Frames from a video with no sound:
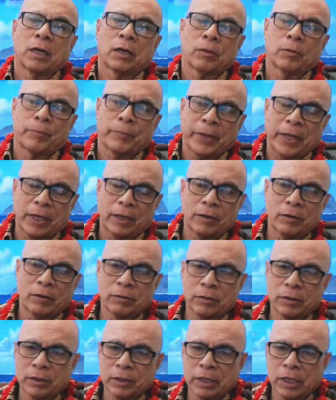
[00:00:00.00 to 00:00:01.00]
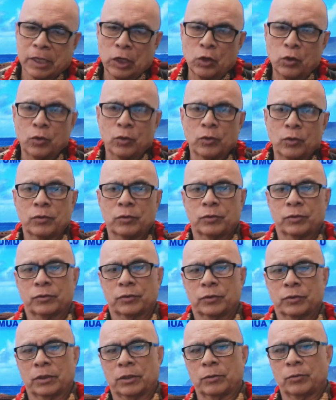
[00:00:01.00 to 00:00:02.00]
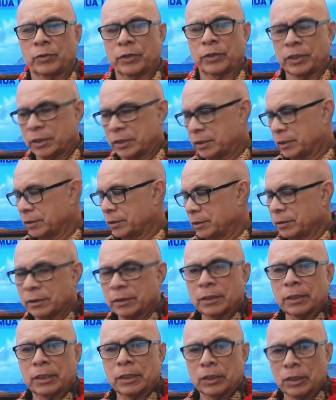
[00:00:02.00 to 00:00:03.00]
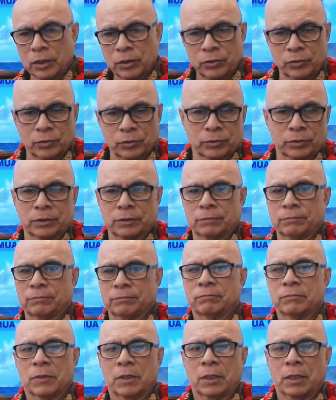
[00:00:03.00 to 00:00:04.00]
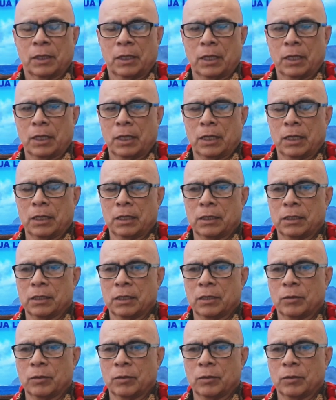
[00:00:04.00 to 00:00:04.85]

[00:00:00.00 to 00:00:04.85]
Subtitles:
or paddle a canoe with this in the lagoon. And